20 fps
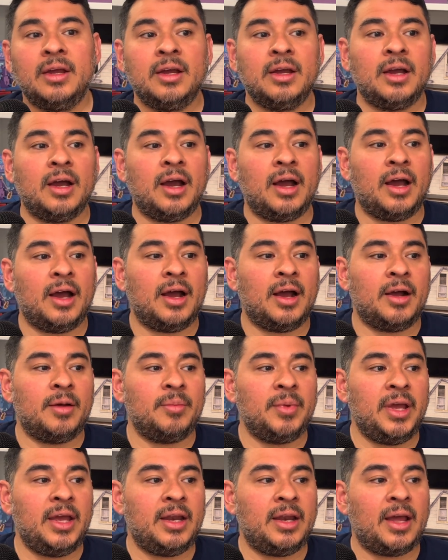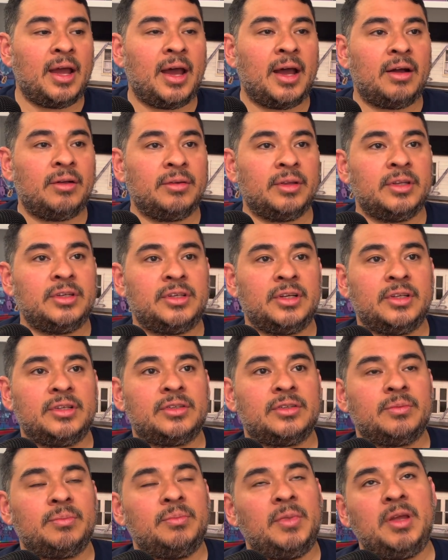and how it
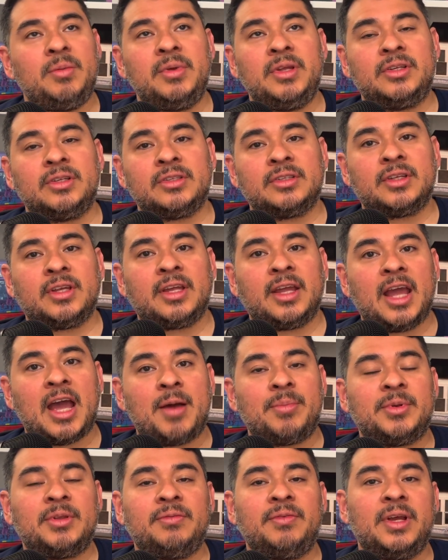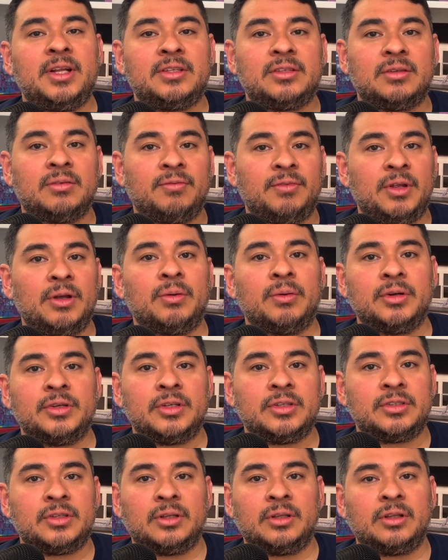just maybe just captivates the viewer
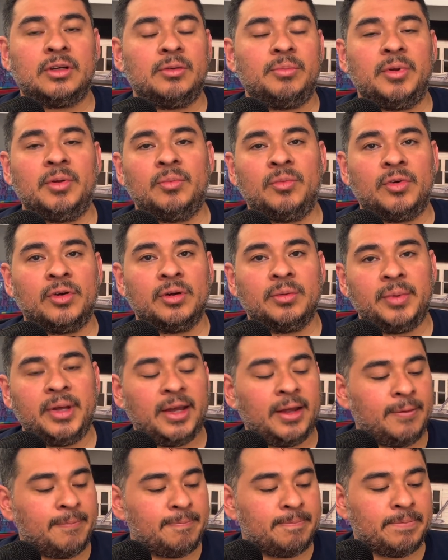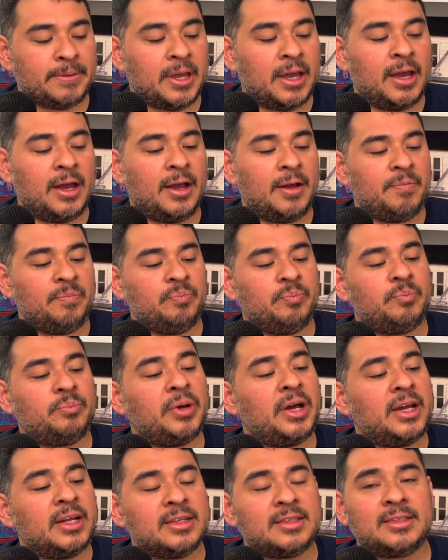just a little bit more, man.
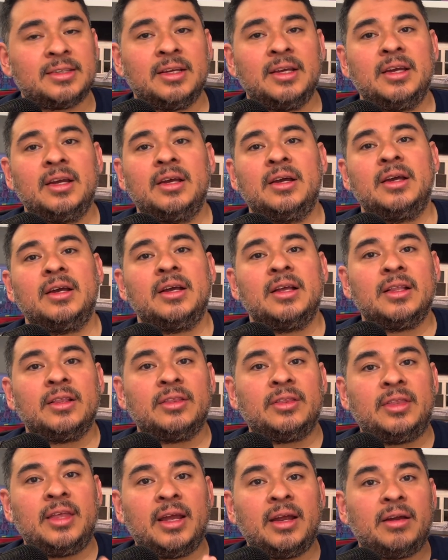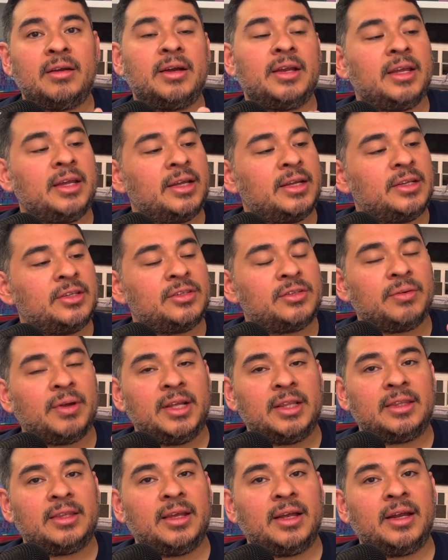But there it is
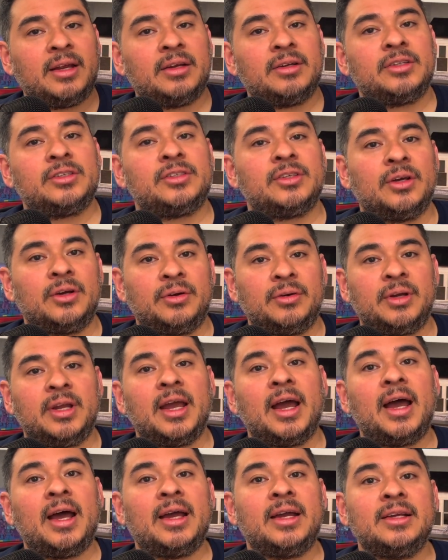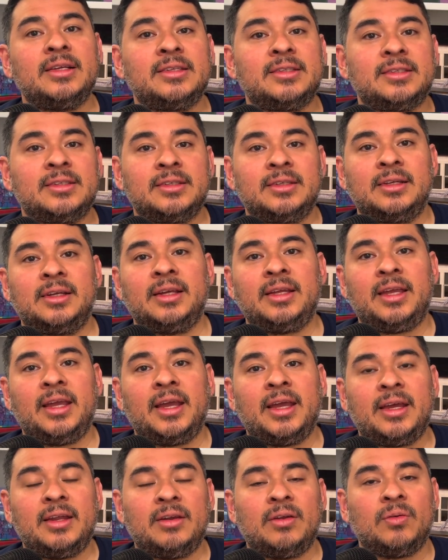right there. So guys,
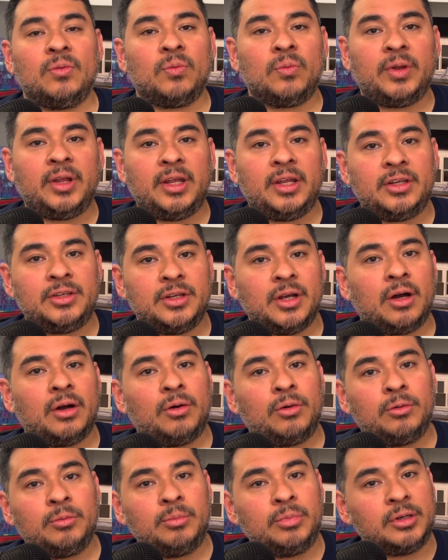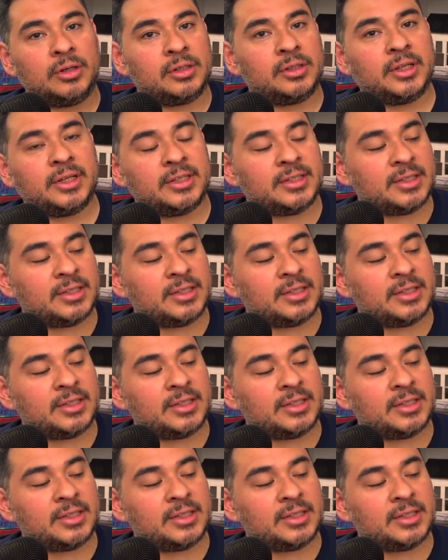again, read y'all booklets,